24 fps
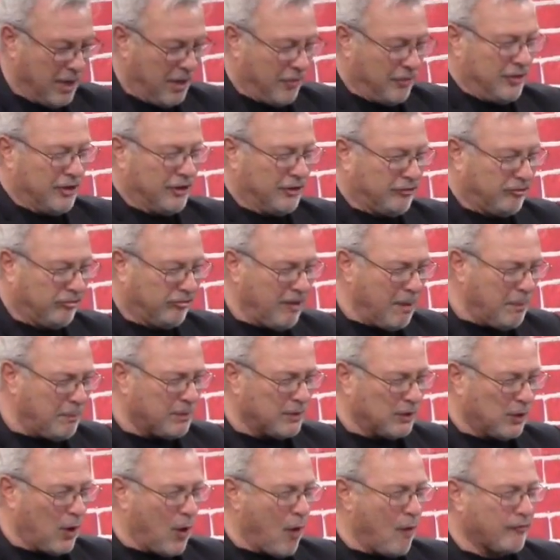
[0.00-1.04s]
The
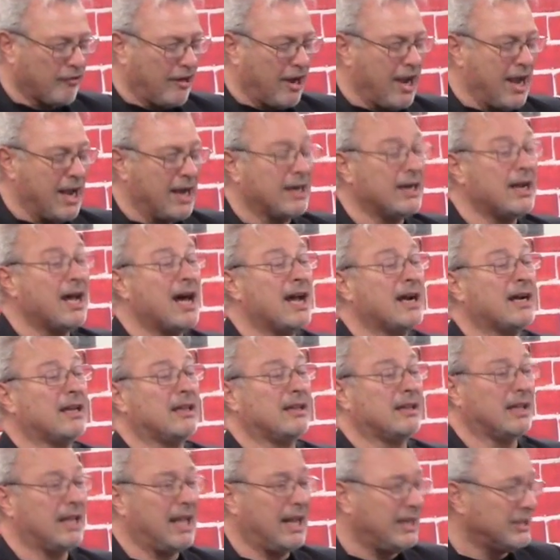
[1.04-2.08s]
triple overhand knot,
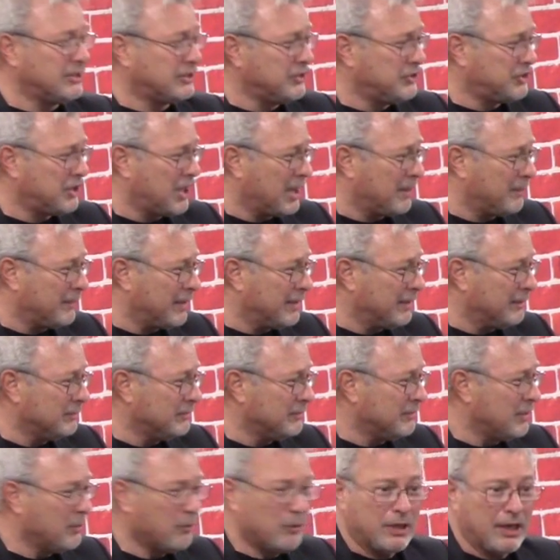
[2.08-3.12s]
ladies and gentlemen.
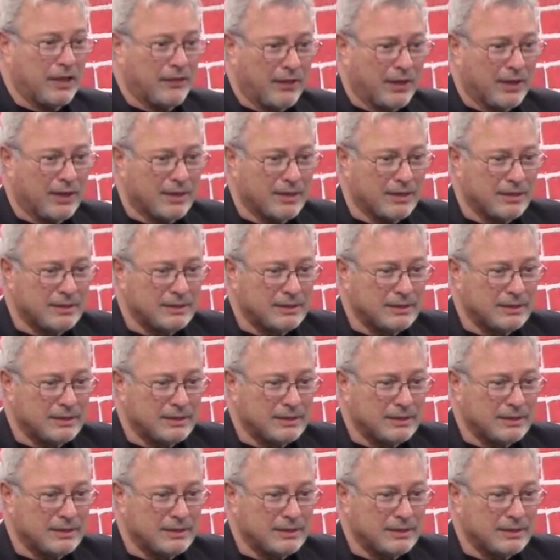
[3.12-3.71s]
What do you think?